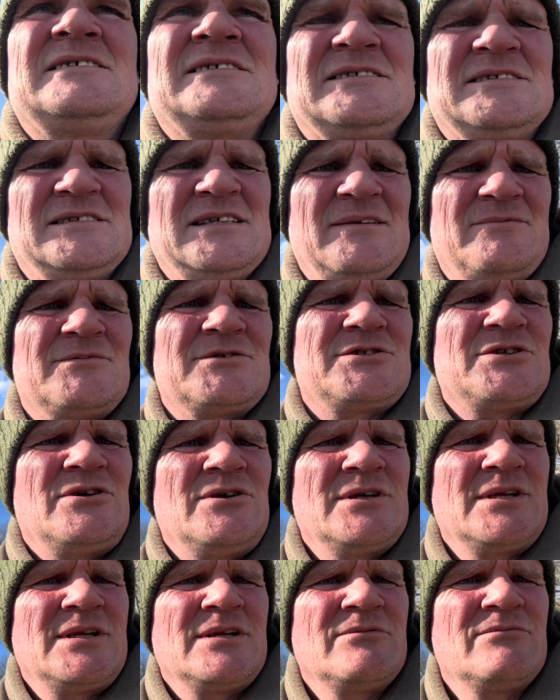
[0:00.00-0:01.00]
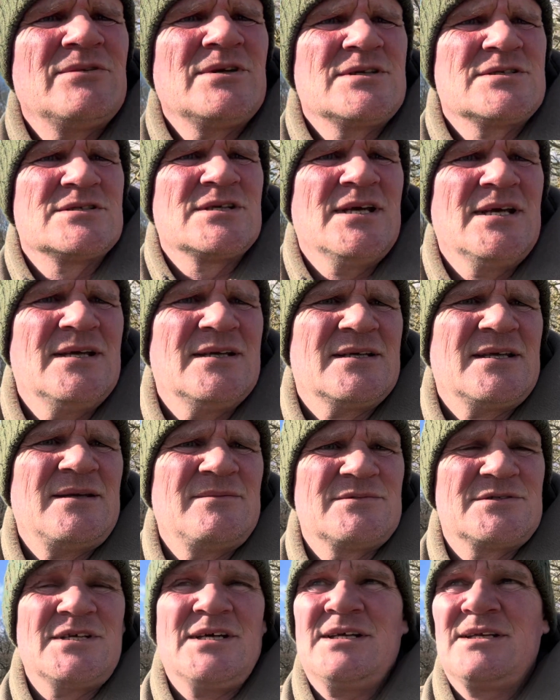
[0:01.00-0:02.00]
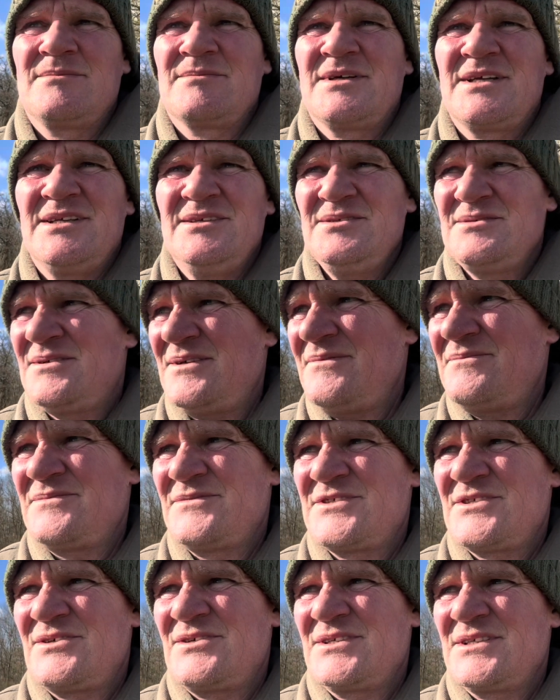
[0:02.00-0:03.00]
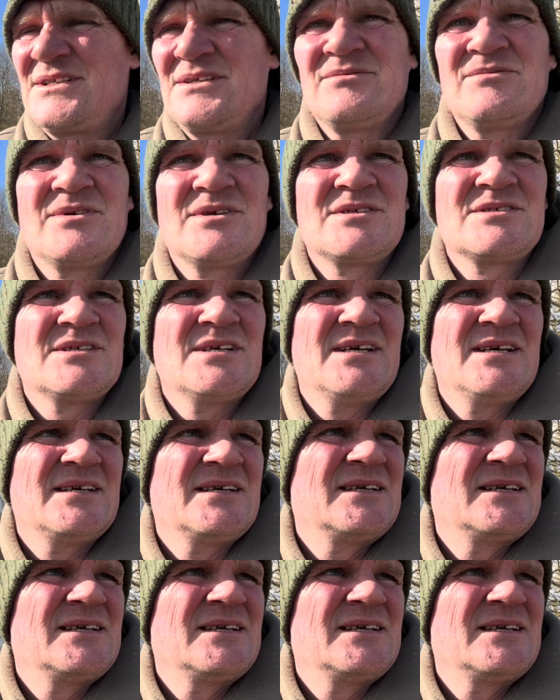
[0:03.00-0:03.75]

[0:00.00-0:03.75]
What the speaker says: Still haven't tied any rigs yet. I keep saying I'm going. I haven't tied any rigs yet.